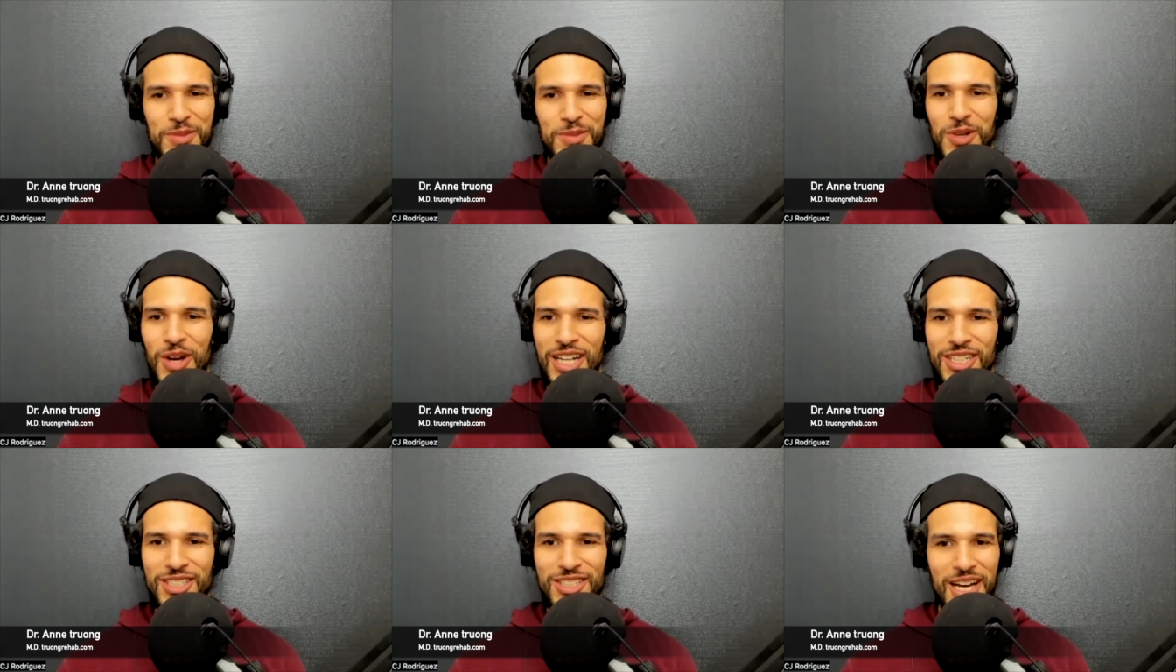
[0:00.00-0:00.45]
you
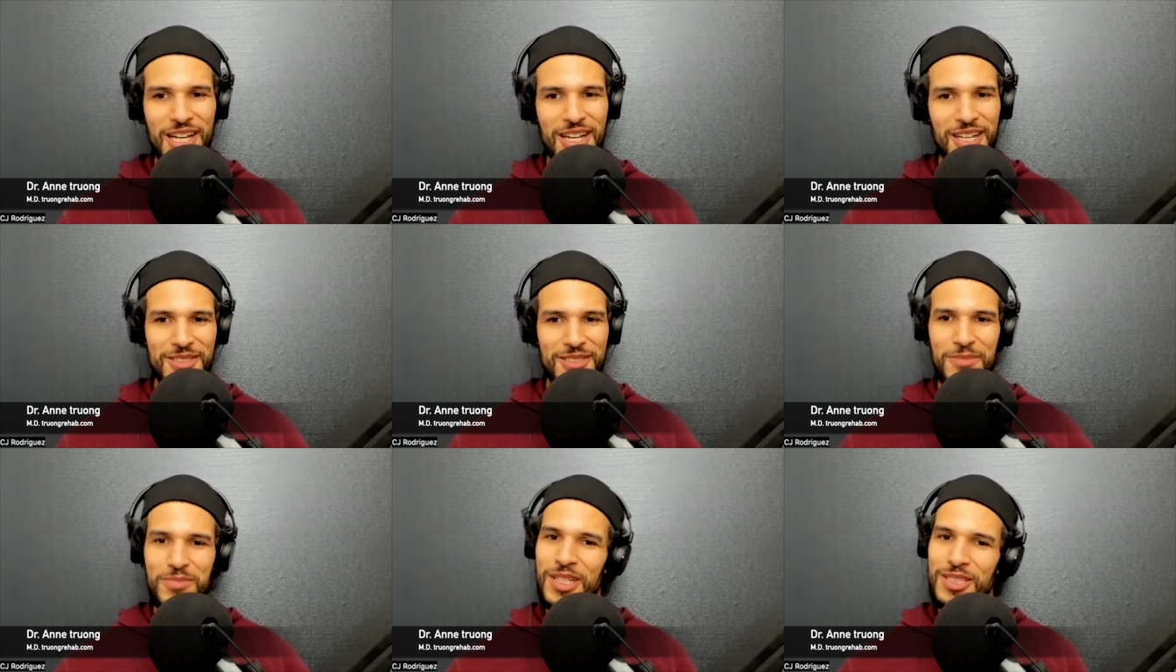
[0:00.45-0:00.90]
know, I try
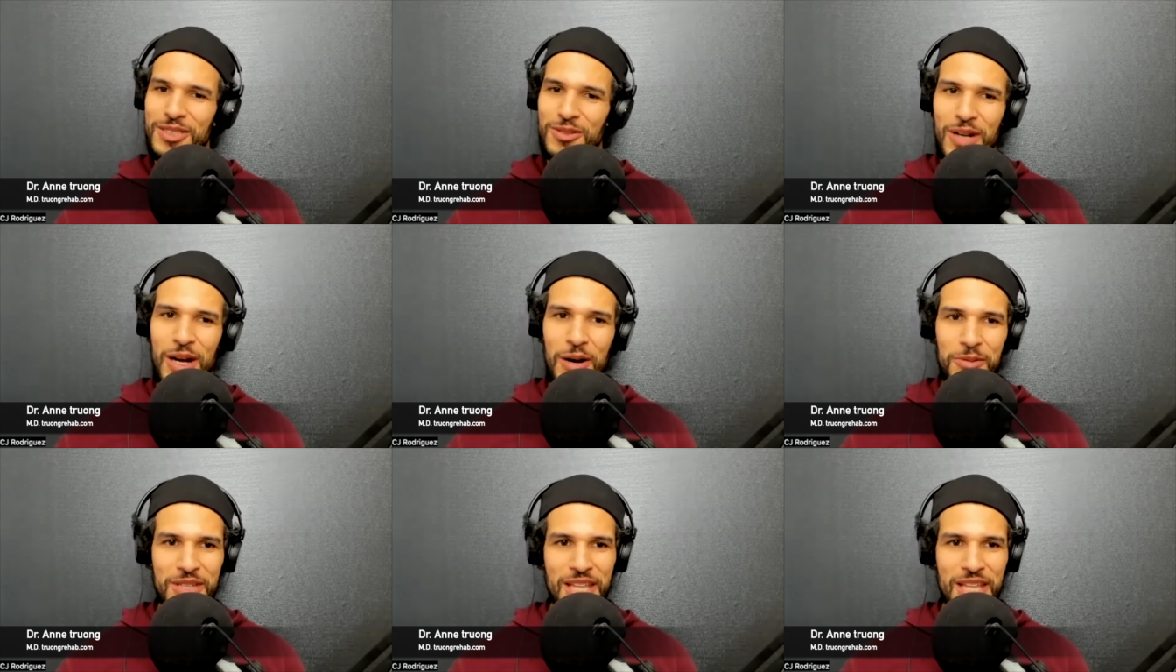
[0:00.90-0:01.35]
not to mess
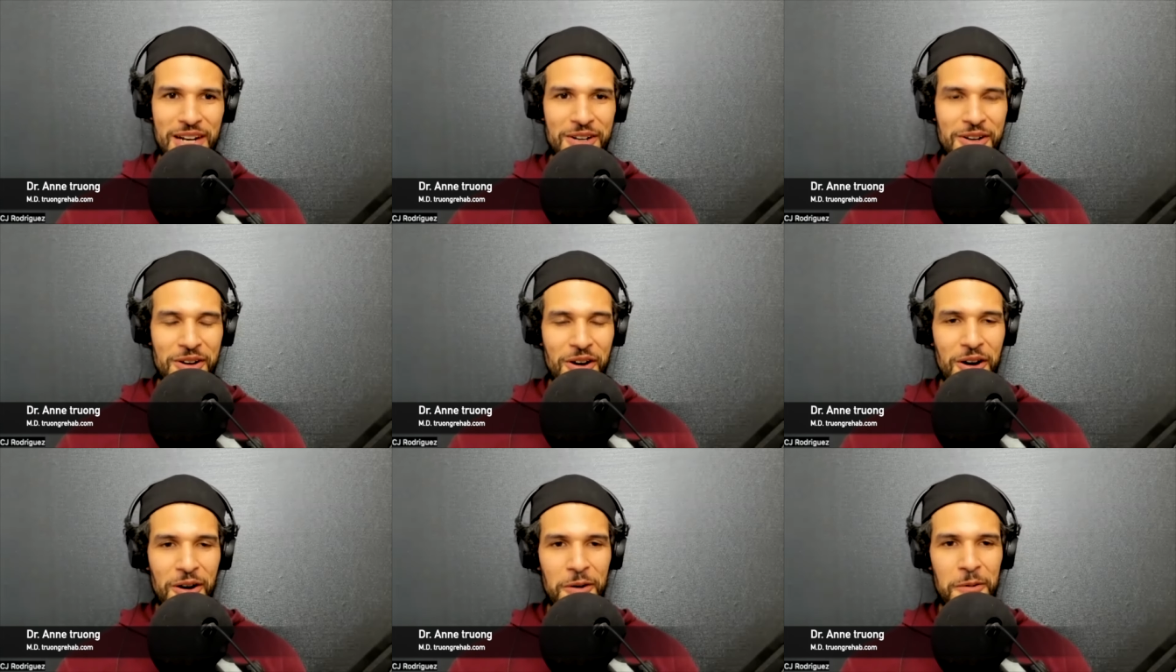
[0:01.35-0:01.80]
around with that at
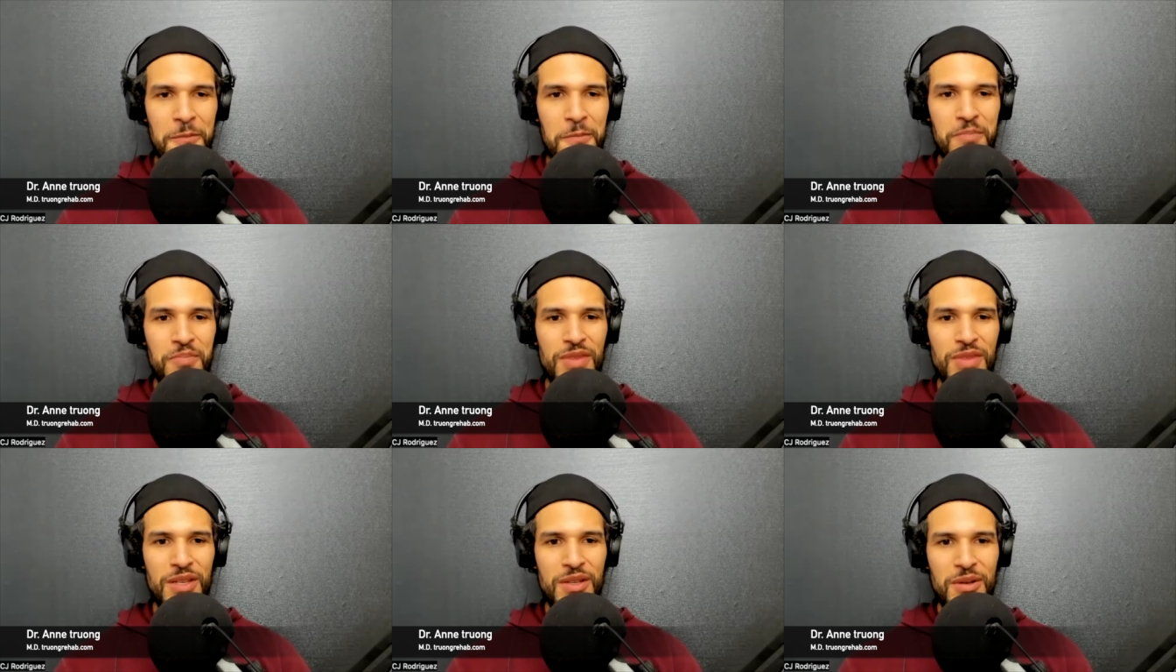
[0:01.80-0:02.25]
all.
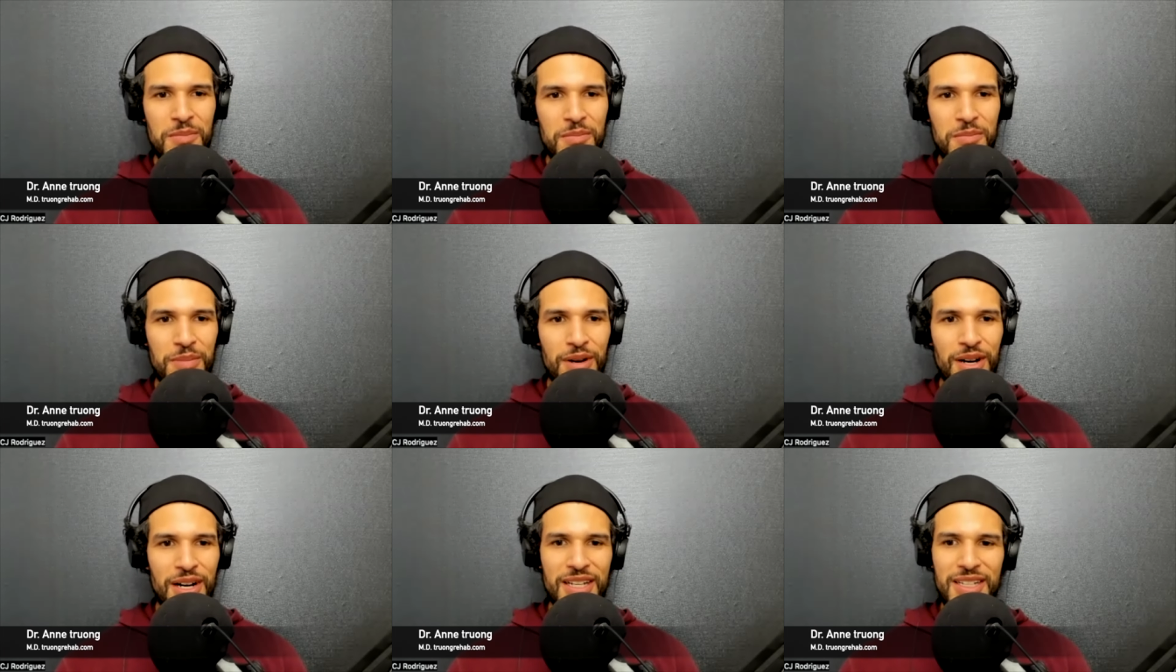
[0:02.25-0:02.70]

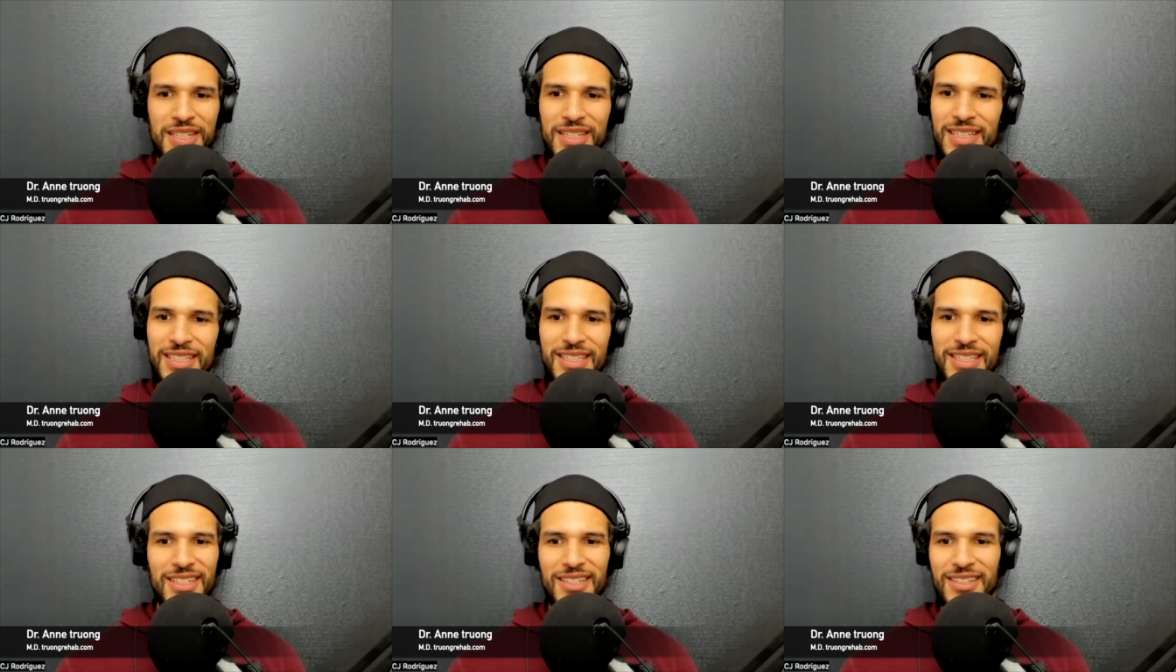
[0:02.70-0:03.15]
But
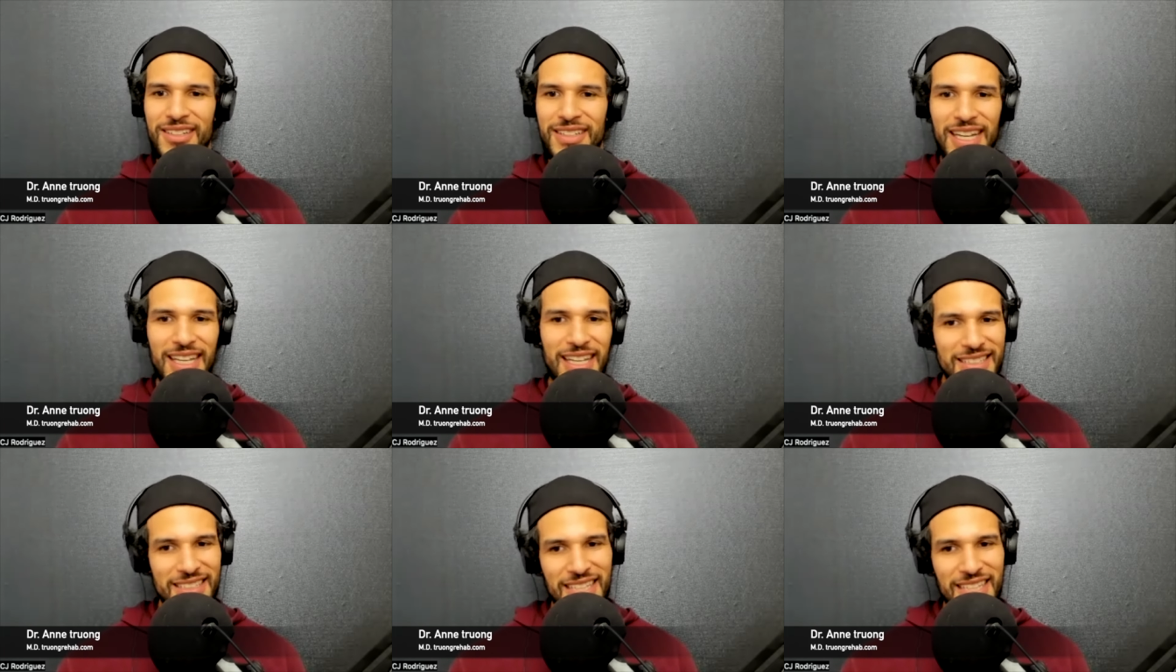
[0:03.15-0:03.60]
yeah, you know,
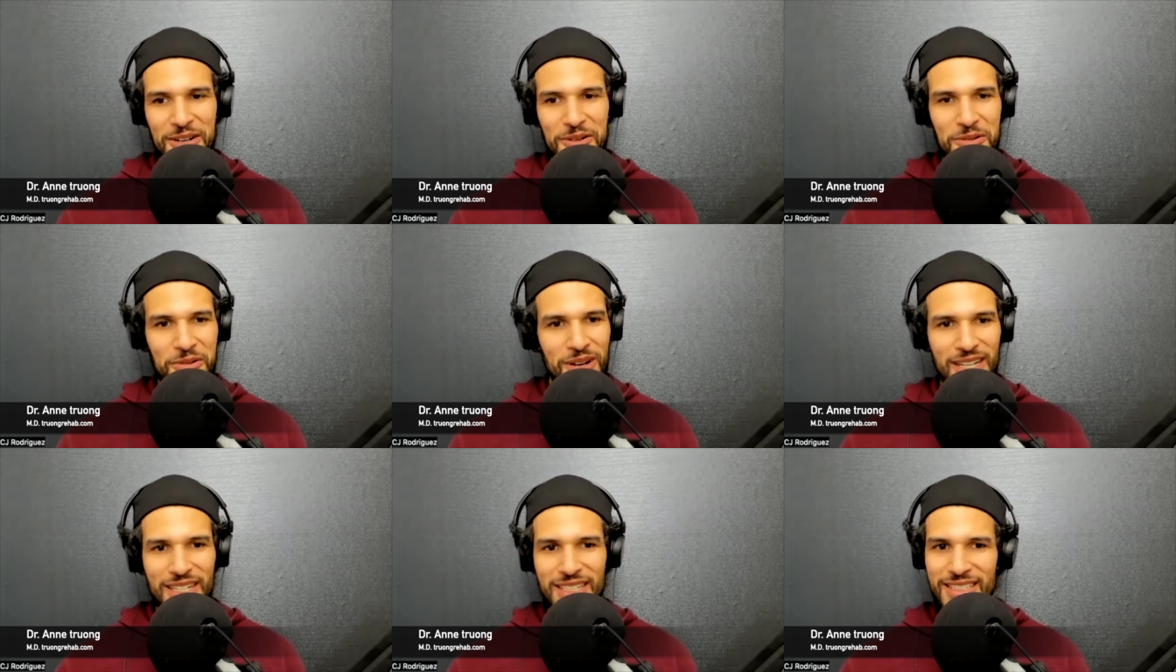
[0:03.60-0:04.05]
that's kind of
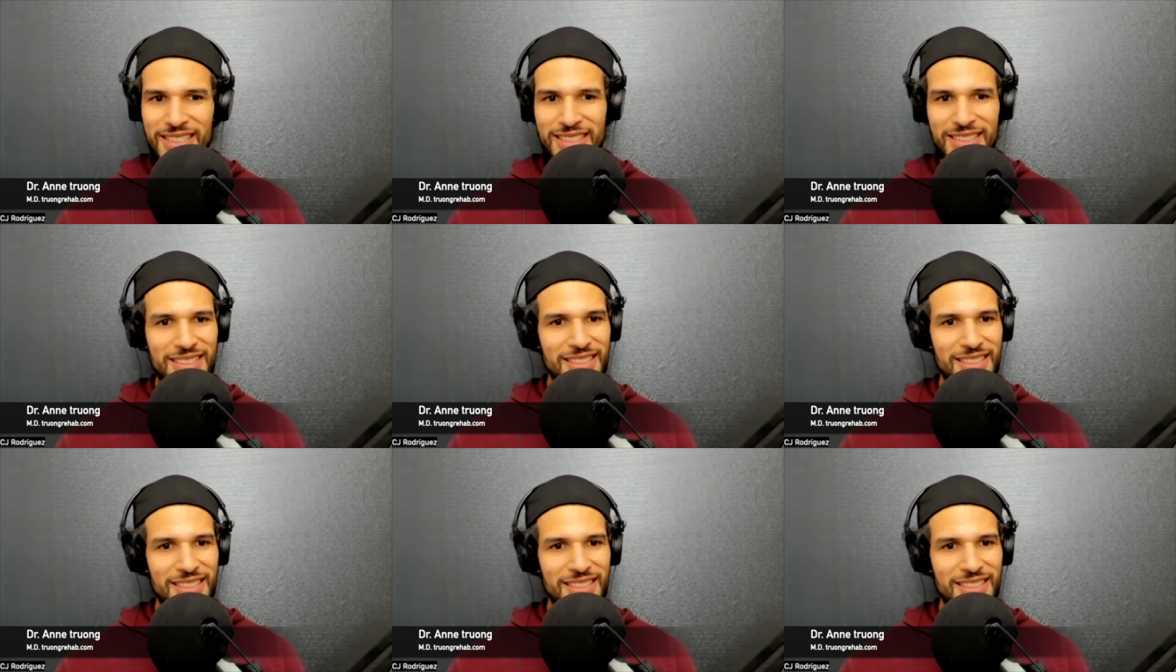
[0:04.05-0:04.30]
why. And, and,